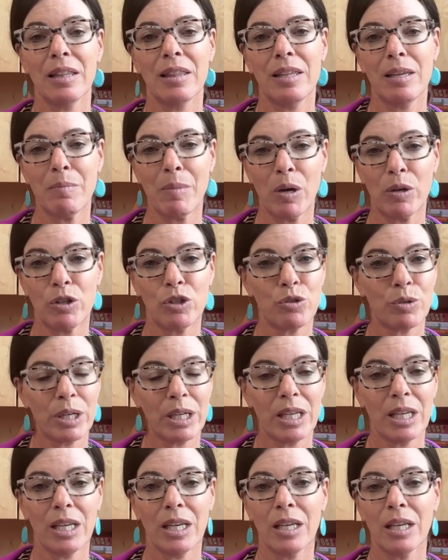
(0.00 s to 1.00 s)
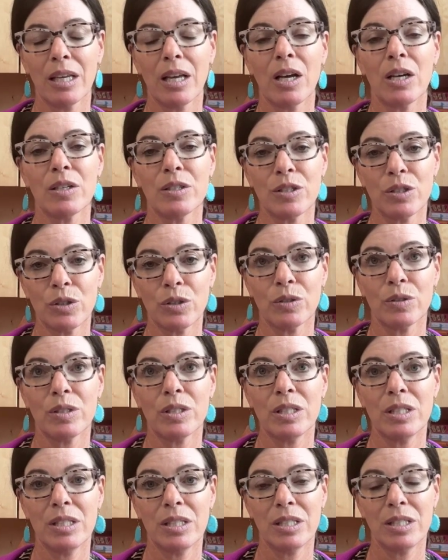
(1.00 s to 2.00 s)
the amount of drinking also
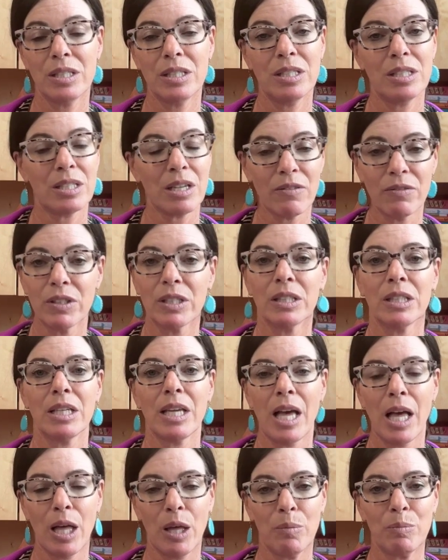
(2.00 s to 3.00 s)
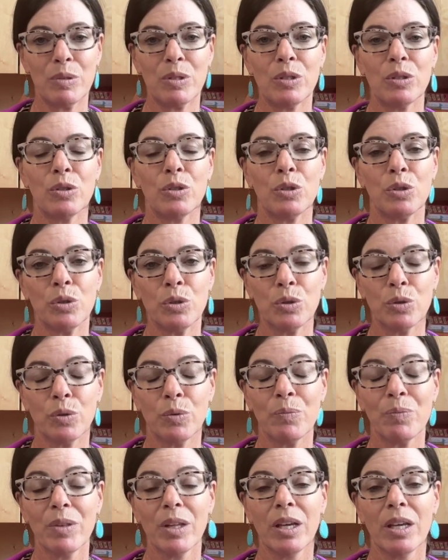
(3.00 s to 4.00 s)
definitely helps
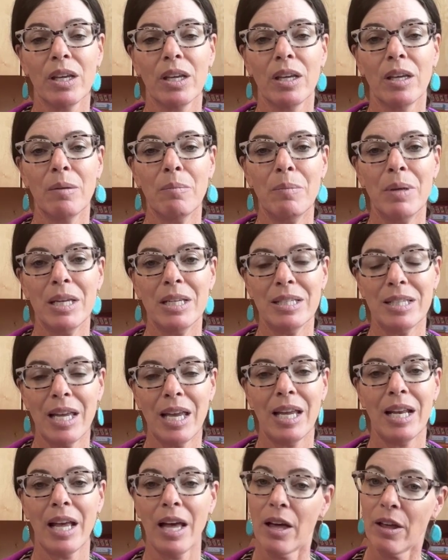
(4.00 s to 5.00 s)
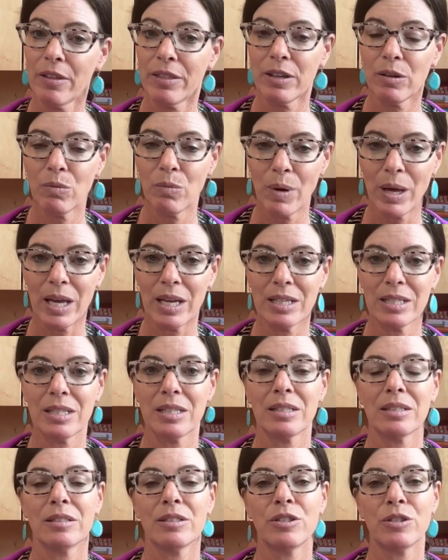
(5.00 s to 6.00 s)
to maintain a healthy
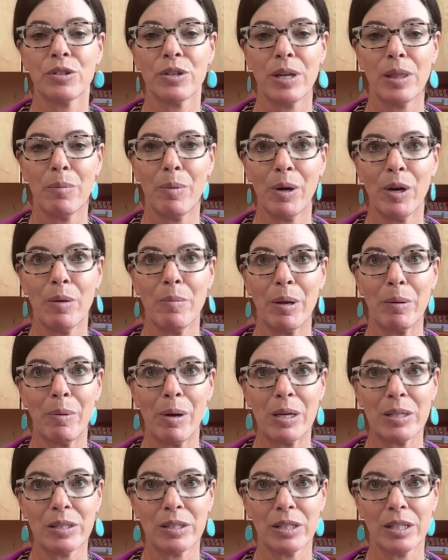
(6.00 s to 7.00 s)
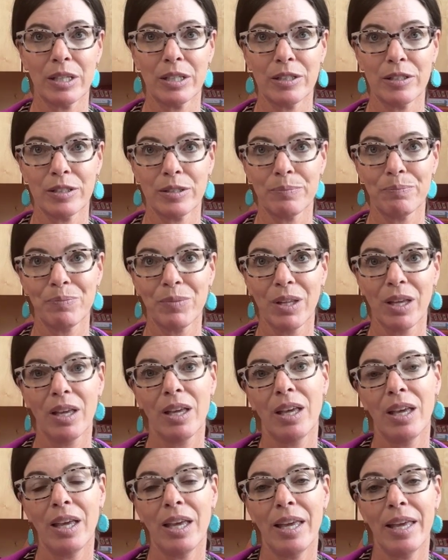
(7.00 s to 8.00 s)
weight during the perimenopausal years.
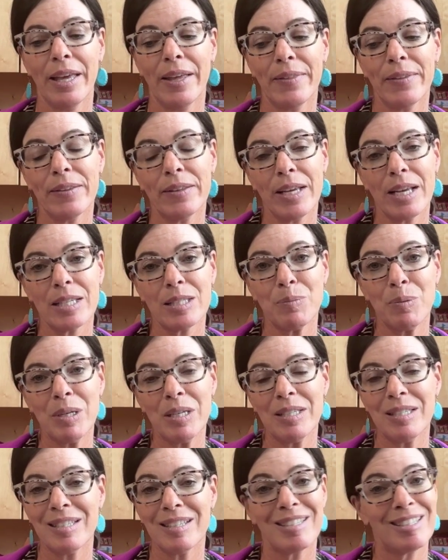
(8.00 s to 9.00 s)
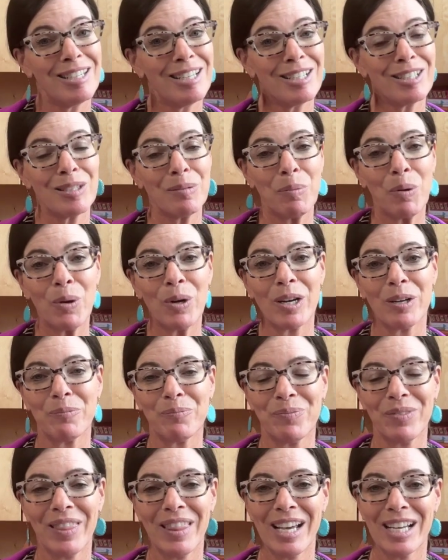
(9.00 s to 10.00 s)
And the last piece, seek
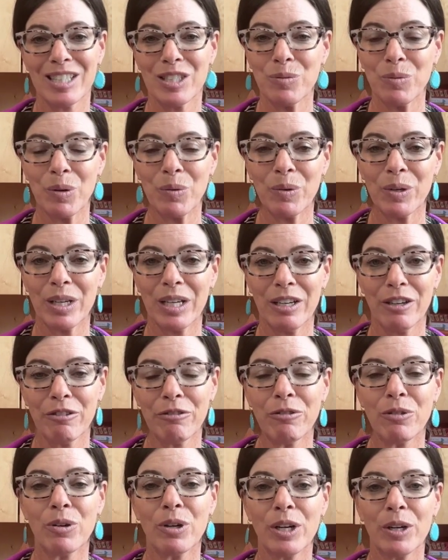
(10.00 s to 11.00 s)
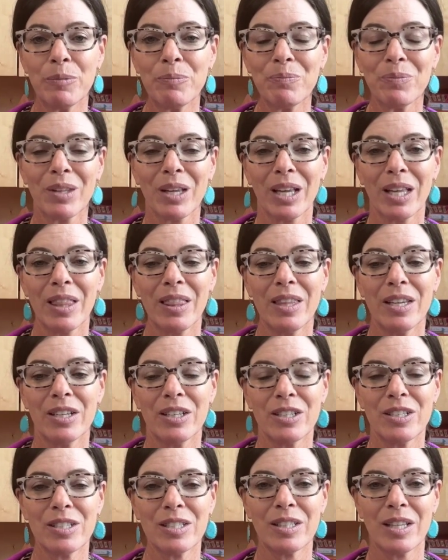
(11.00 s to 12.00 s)
support. That's what we're here for.
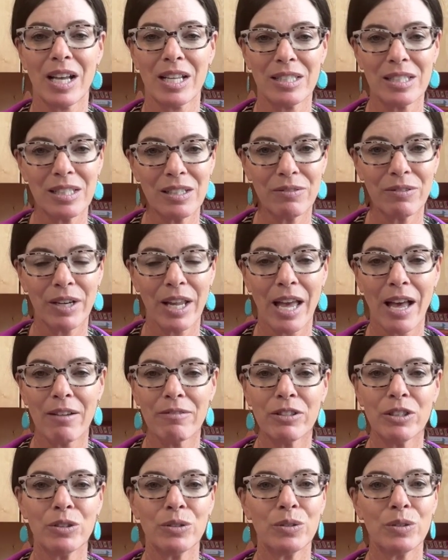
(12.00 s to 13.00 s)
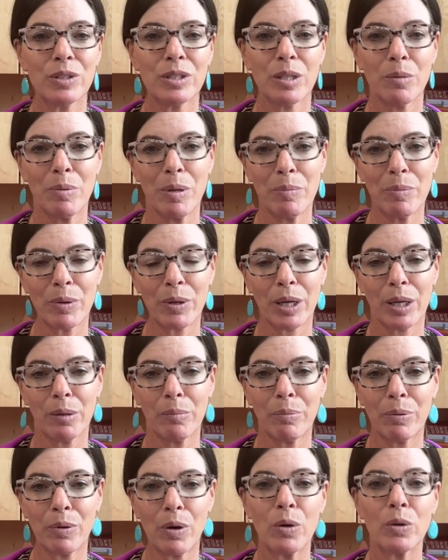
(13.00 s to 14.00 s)
There's lots of different avenues that people can
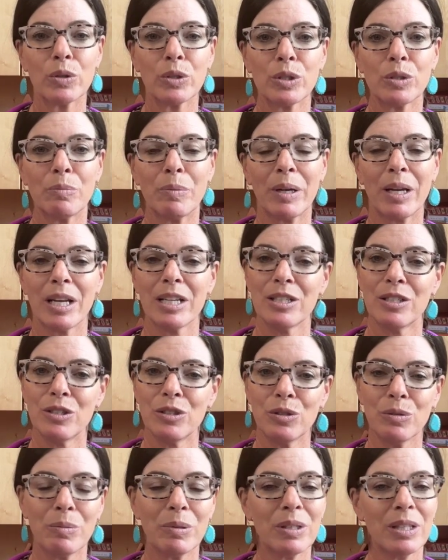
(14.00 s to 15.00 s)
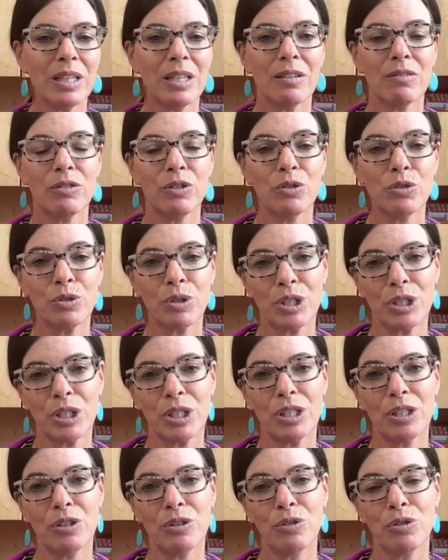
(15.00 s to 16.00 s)
approach, but I do believe
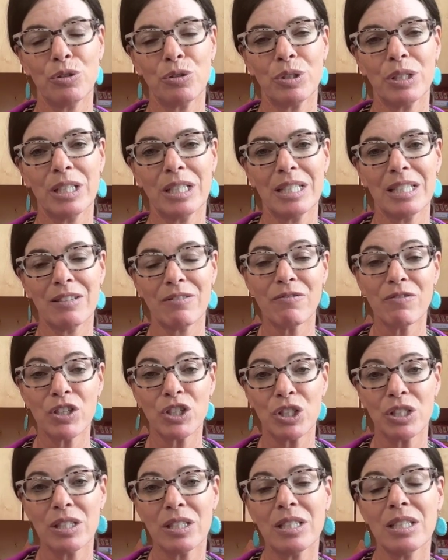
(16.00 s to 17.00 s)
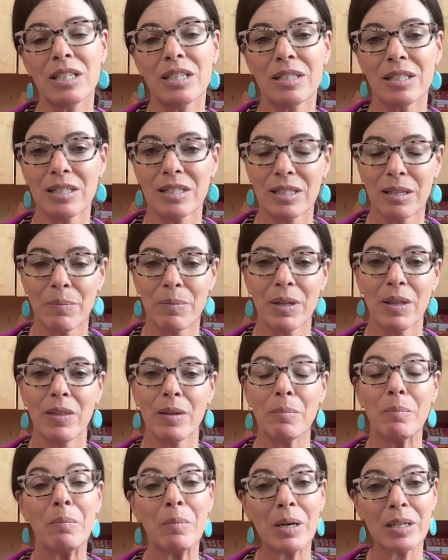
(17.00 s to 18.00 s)
nutrition and nutrient deficiencies is something
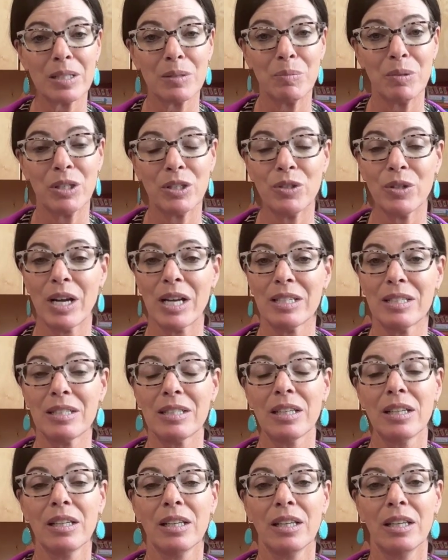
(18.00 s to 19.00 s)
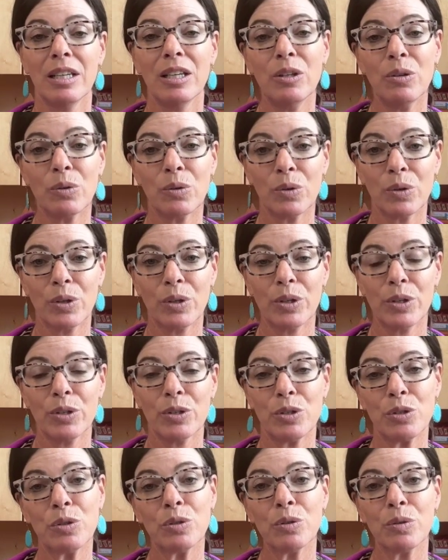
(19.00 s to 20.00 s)
that must be addressed in order
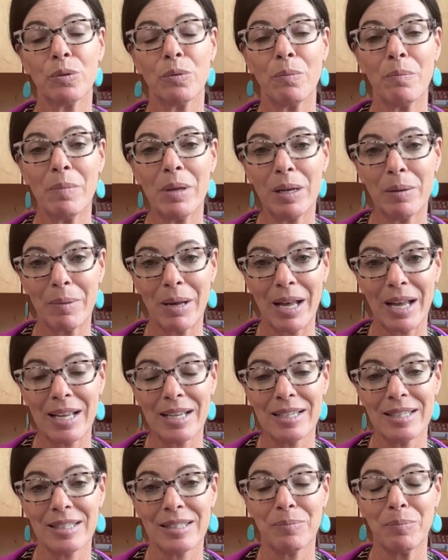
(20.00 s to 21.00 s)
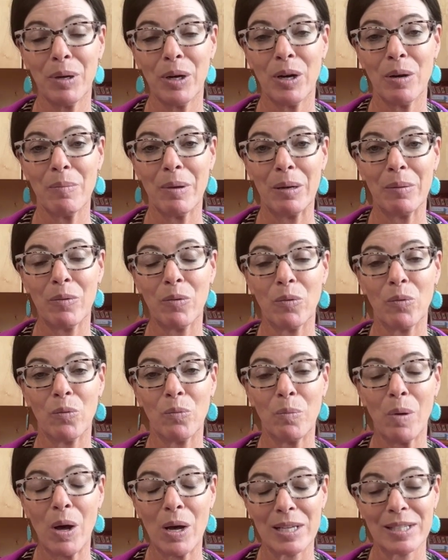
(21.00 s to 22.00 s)
to minimize
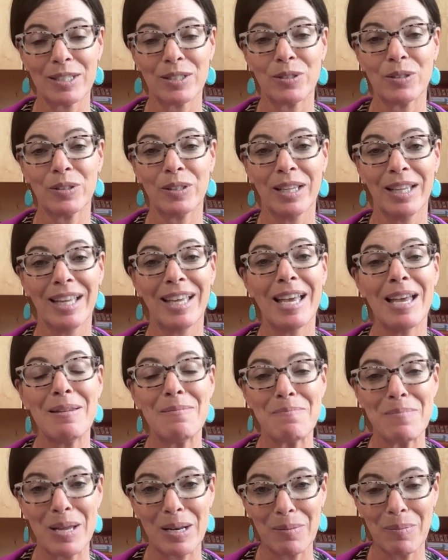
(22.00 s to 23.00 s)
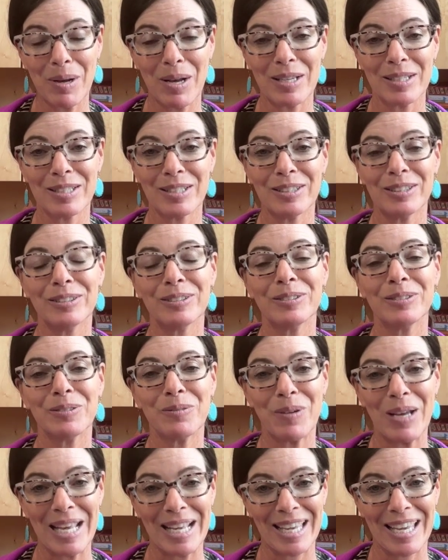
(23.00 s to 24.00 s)
perimenopausal and menopausal
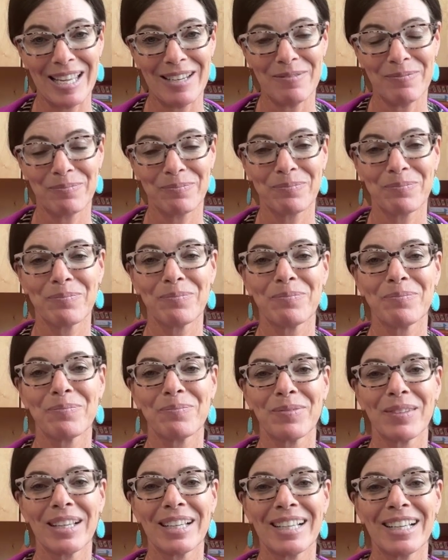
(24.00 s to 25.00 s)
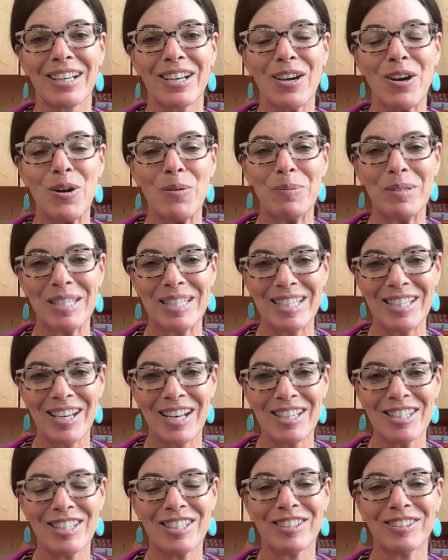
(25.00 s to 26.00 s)
waking. Hope to see
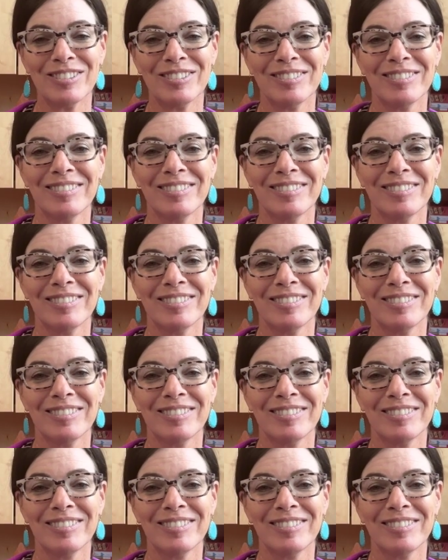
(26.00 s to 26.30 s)
y'all soon.